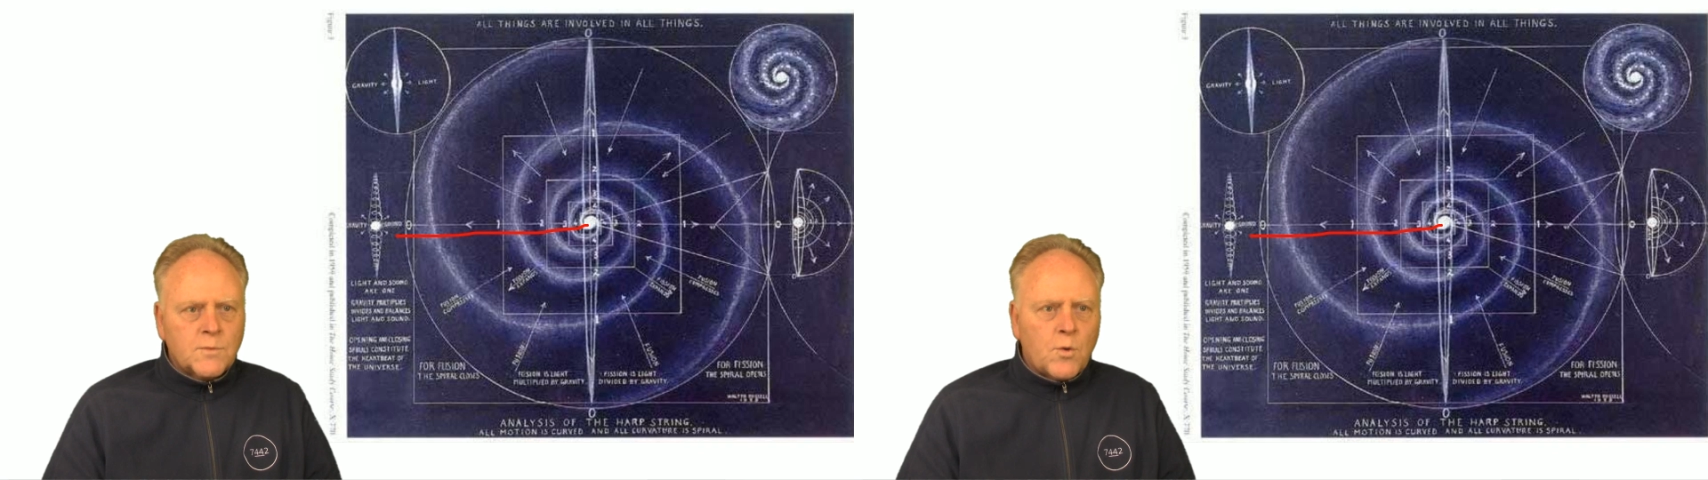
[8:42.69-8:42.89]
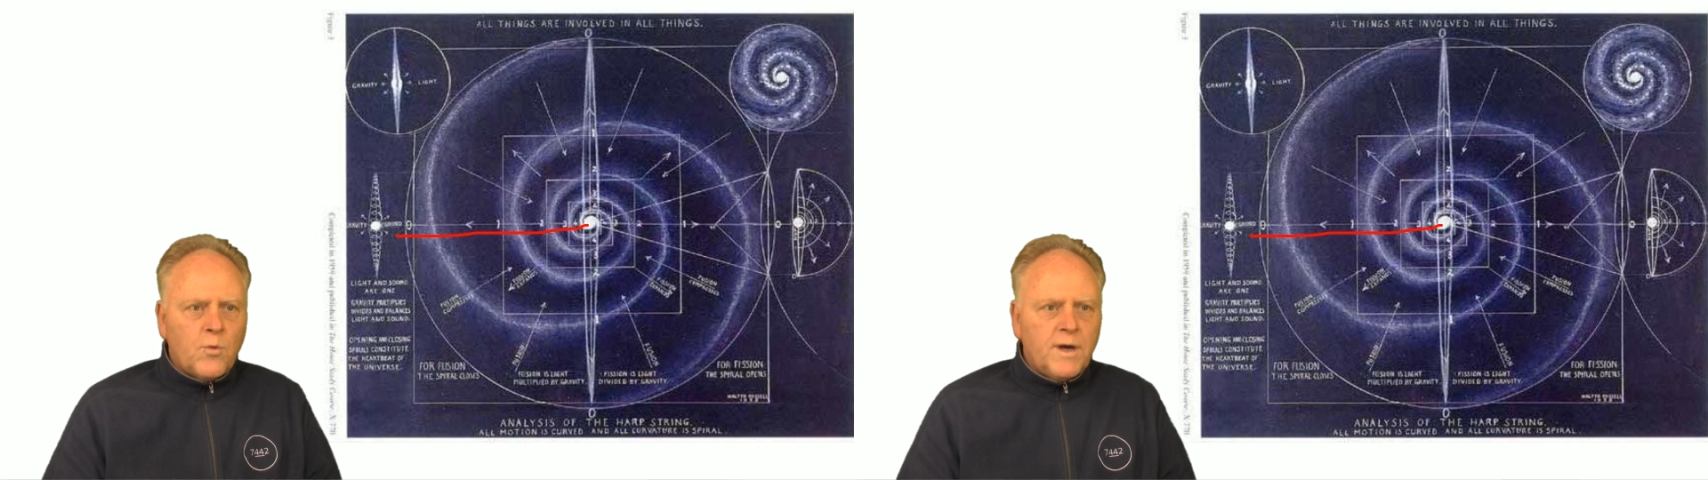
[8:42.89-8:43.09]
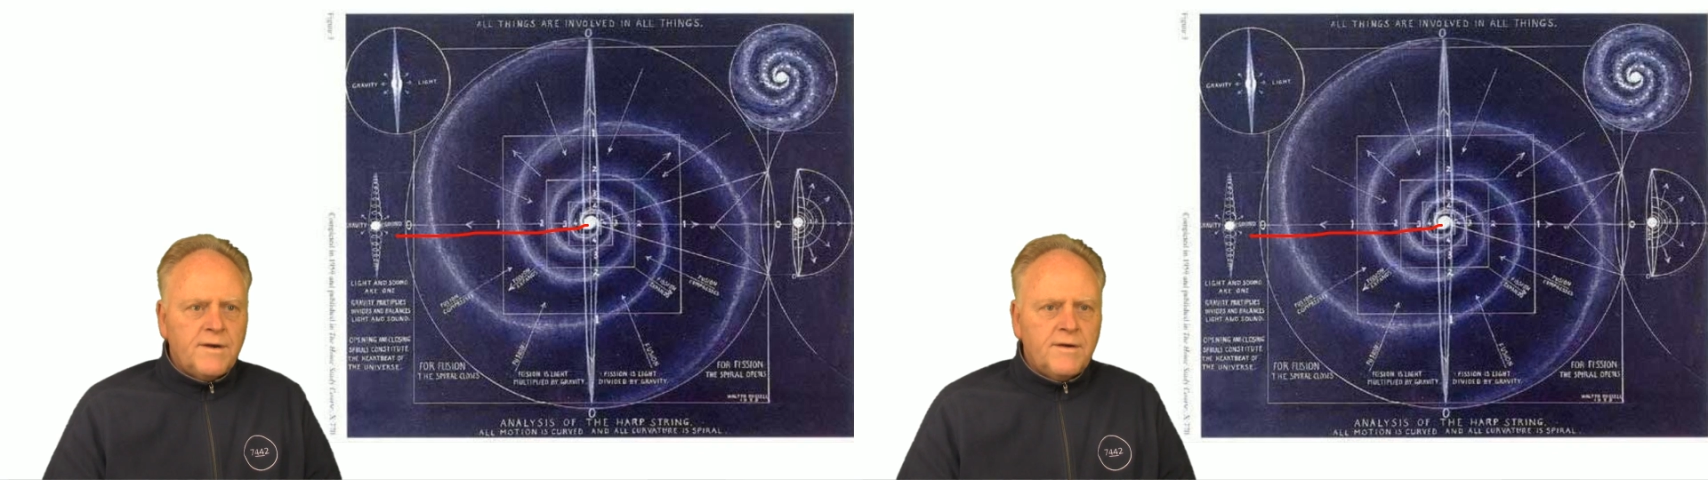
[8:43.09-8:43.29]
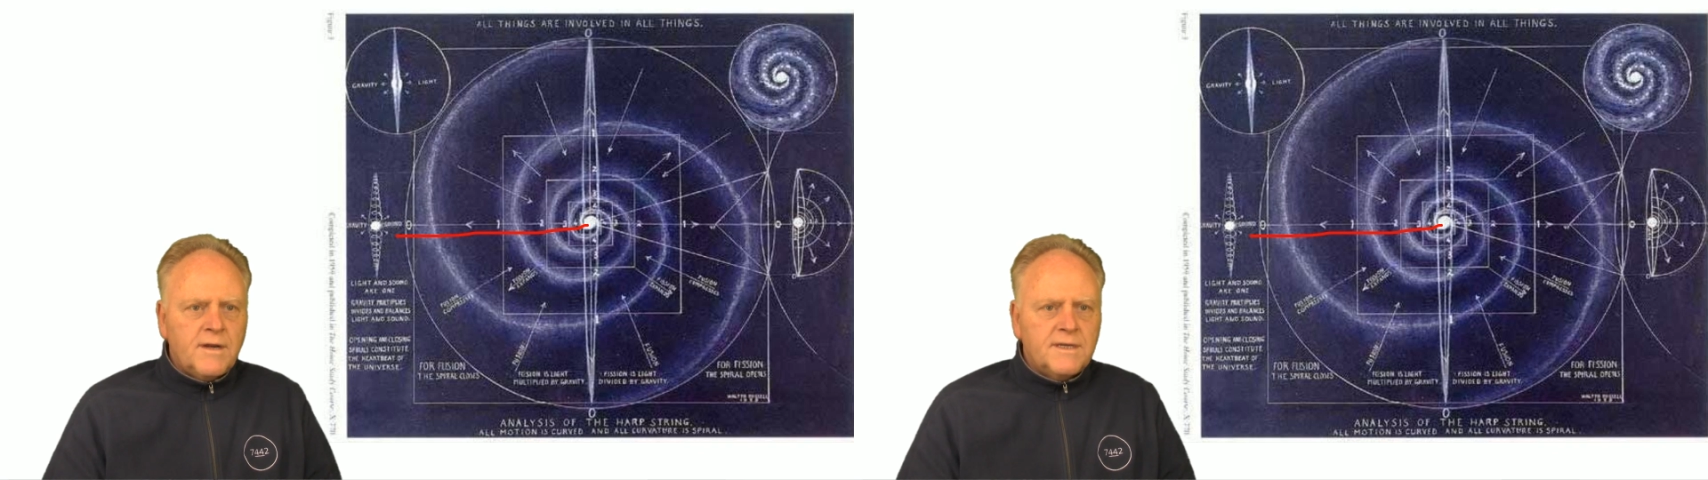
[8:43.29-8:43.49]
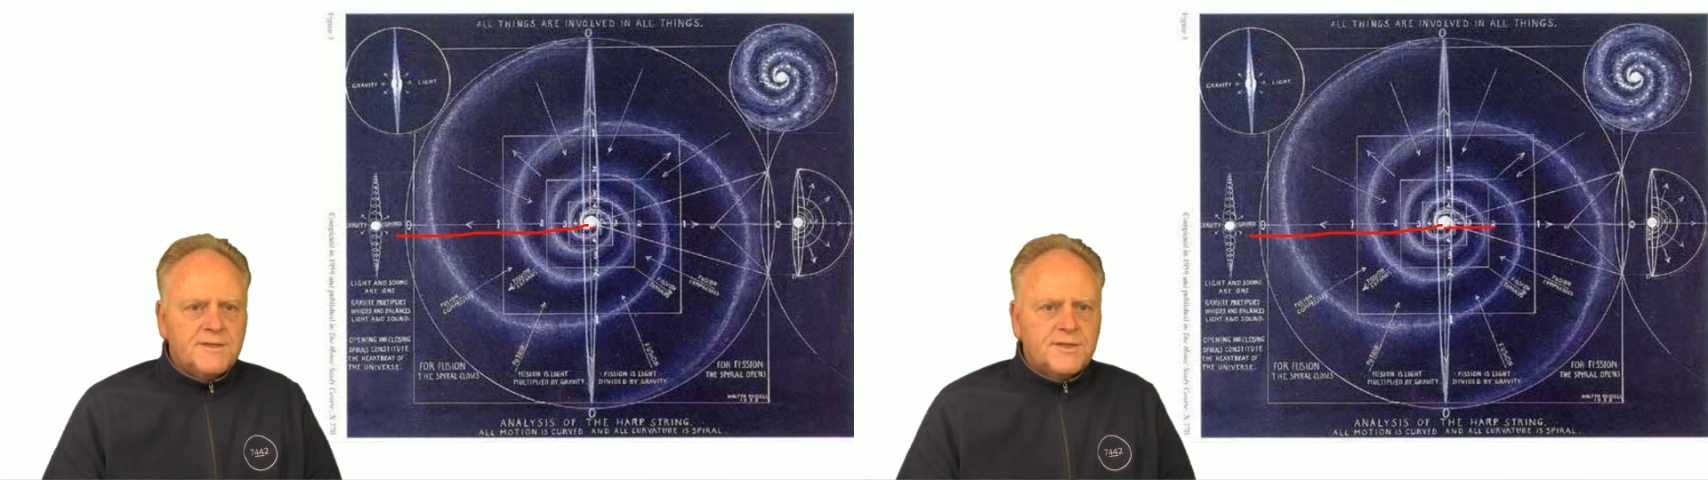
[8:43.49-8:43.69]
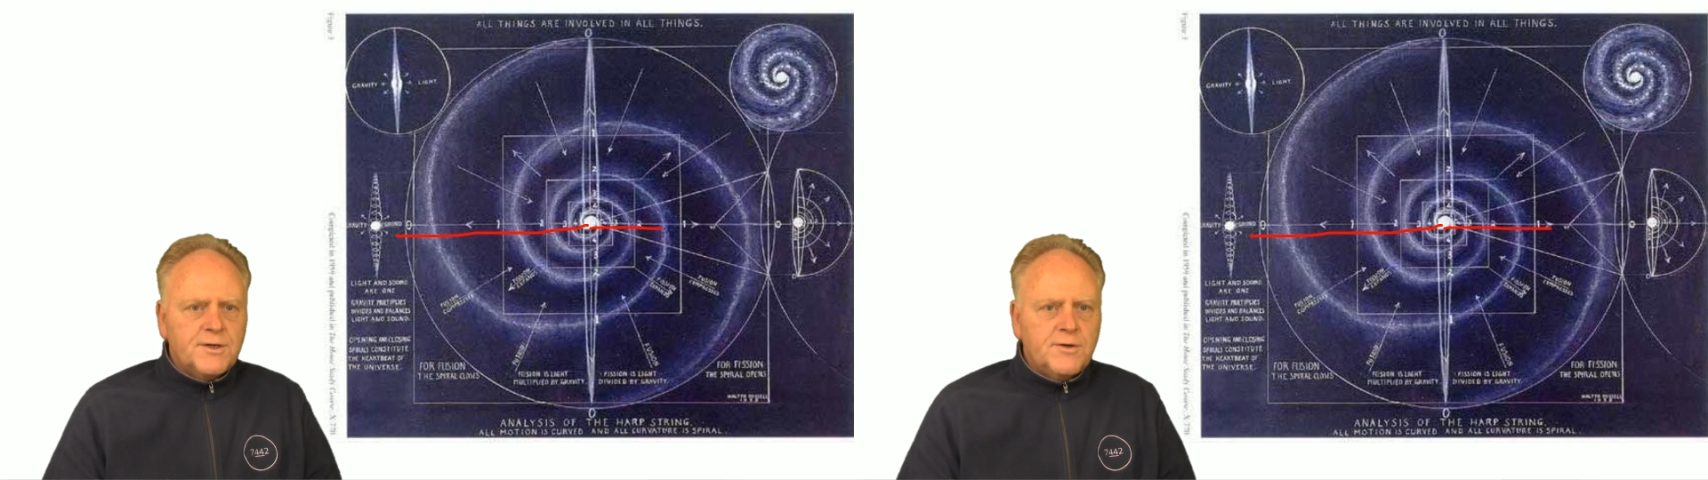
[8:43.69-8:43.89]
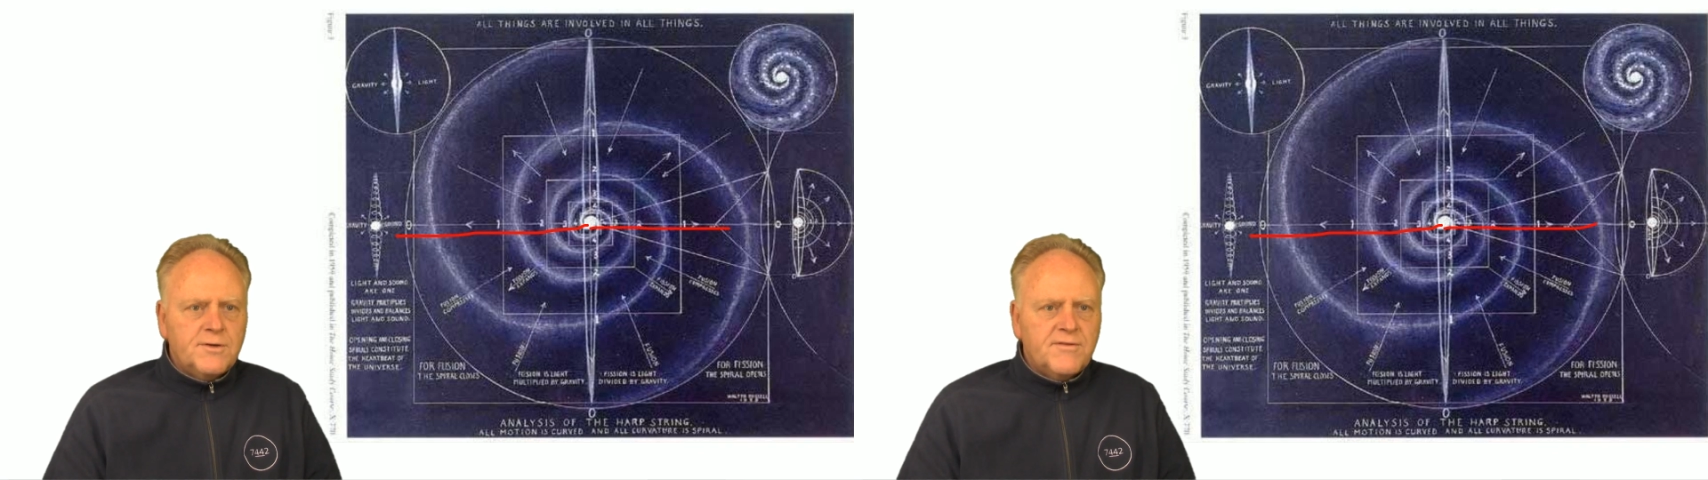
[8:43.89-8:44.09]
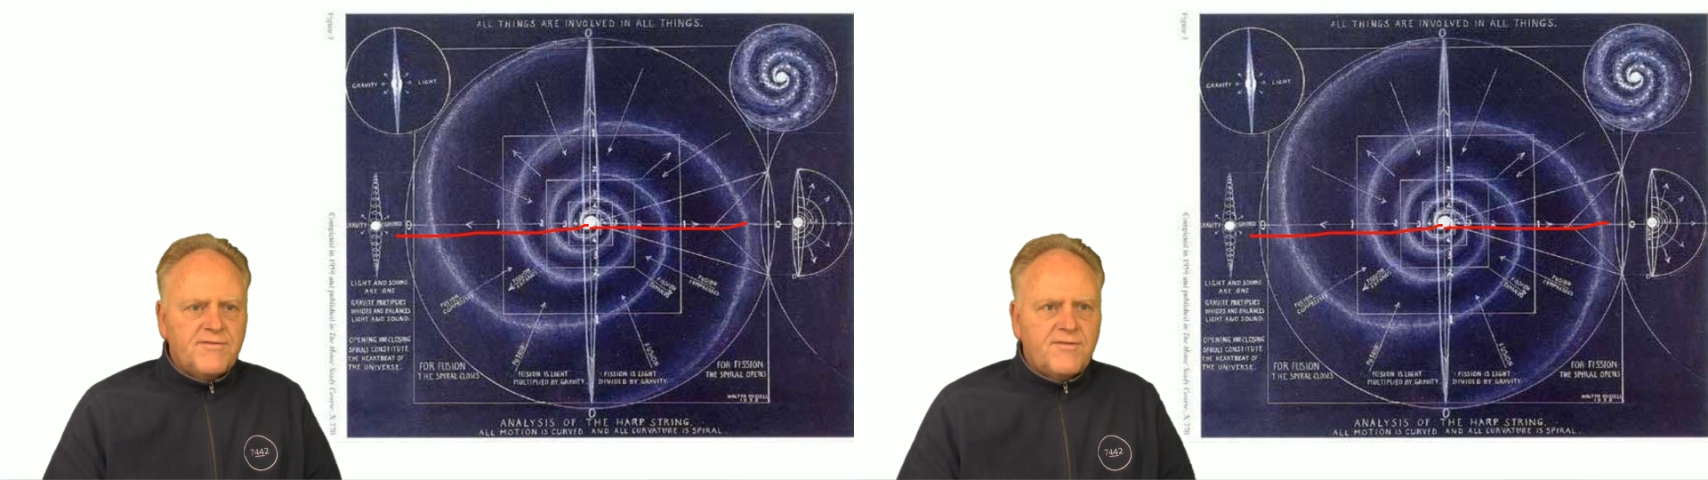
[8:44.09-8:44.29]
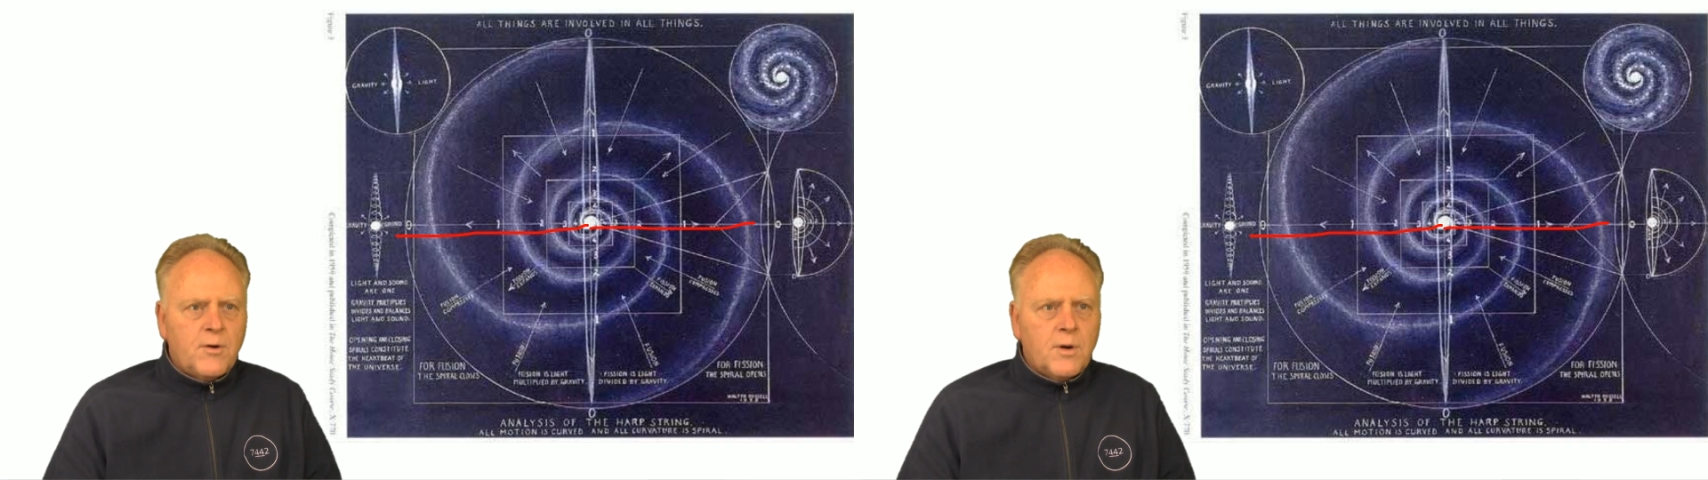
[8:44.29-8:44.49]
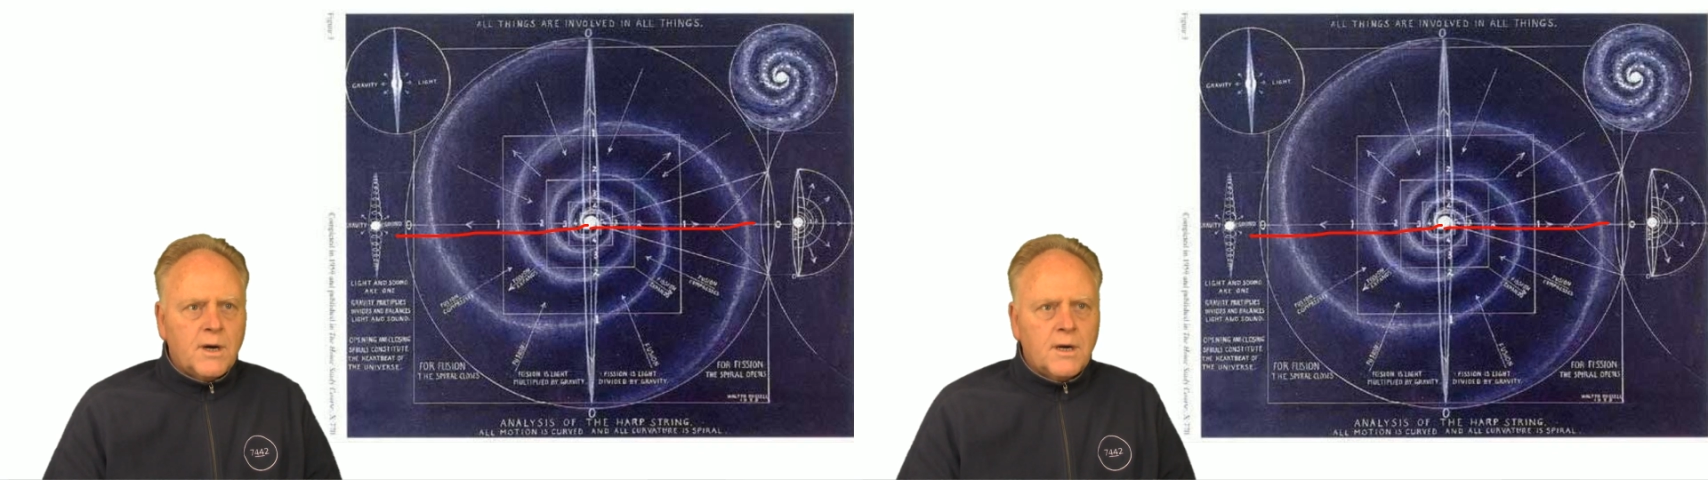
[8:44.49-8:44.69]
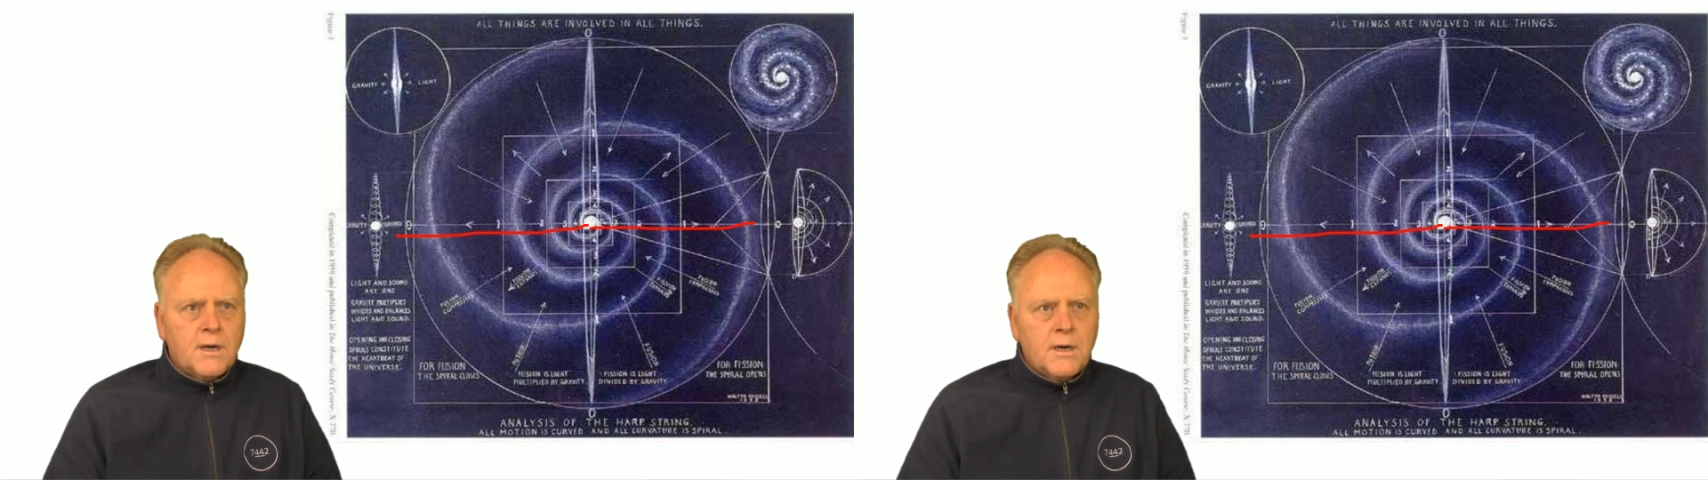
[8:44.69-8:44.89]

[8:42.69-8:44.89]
1, 0 to 4.